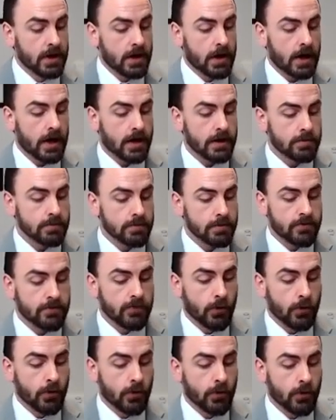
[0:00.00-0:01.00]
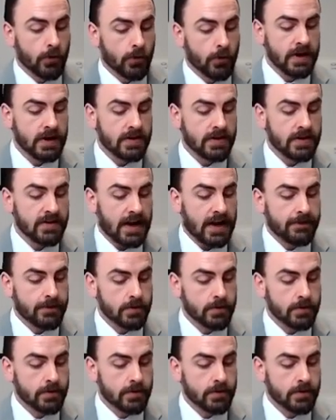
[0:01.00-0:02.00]
All right, 4th place. After
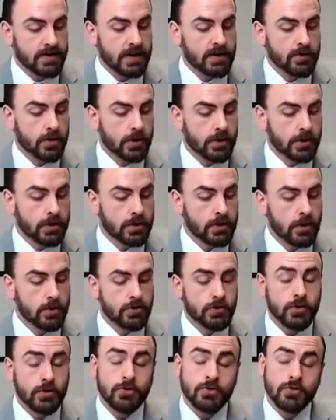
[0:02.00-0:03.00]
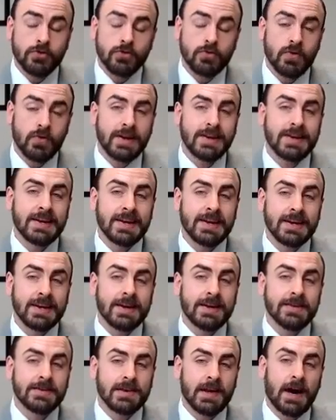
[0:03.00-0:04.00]
listings, we're going to go to trending
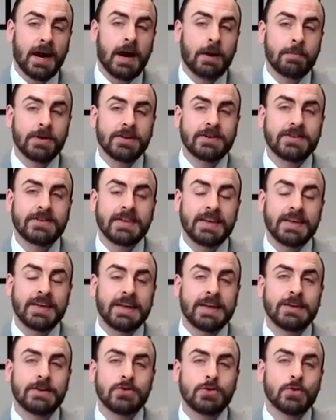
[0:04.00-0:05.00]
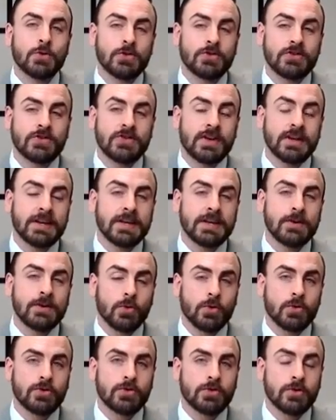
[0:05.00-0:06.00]
topics in your city
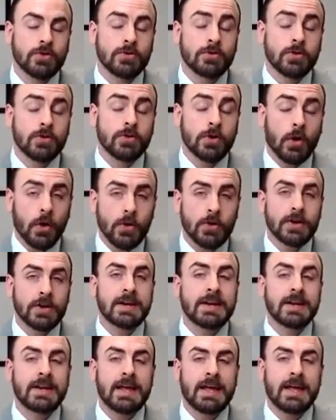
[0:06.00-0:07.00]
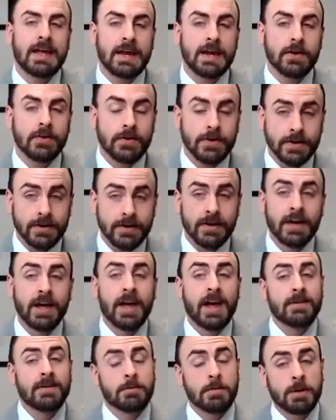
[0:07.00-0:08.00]
or your target area.
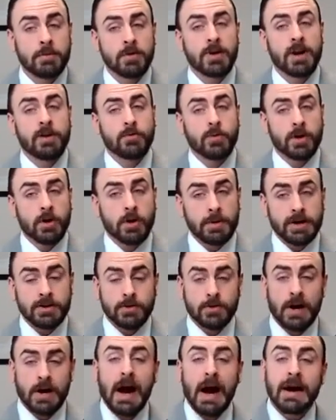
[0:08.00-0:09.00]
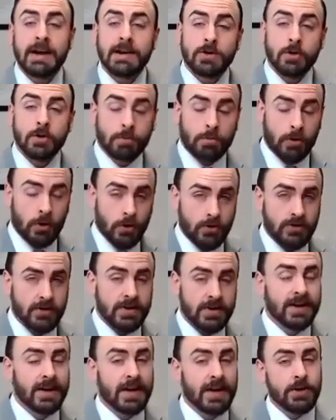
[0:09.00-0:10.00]
And remember, if we go back to our ideal
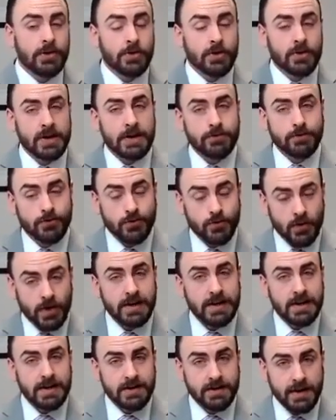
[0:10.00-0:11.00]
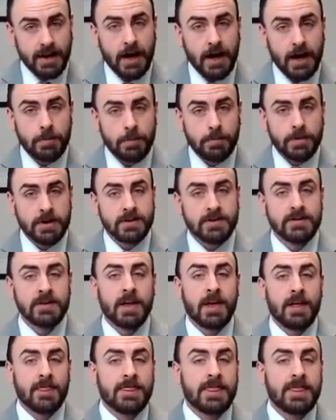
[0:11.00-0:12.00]
person, you're going to have trending topics
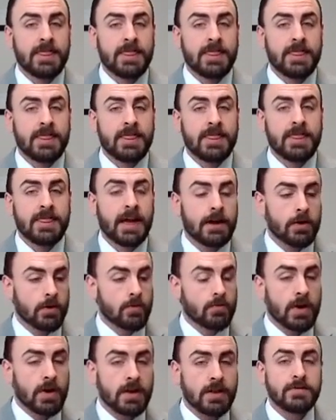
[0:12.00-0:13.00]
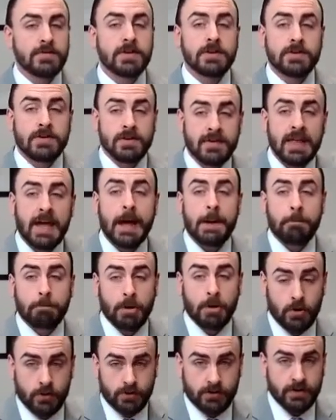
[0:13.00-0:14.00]
that are relevant to that
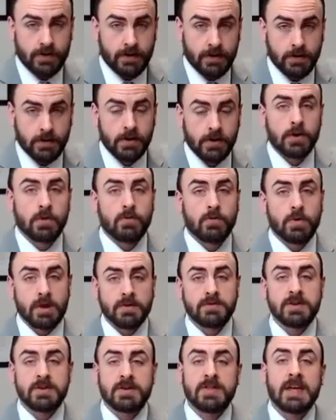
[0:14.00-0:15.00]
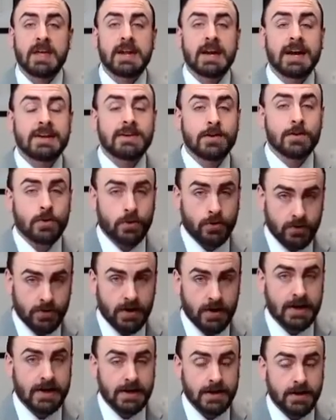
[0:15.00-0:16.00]
person, relevant to that ideal
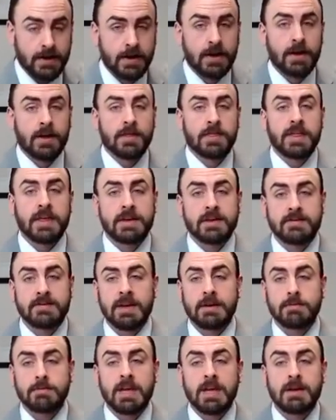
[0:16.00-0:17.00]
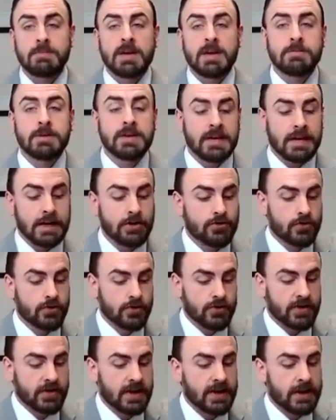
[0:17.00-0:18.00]
client, things that they may be
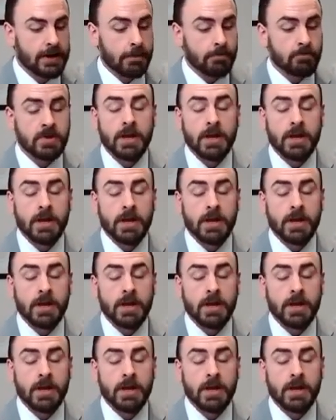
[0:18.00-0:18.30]
interested in.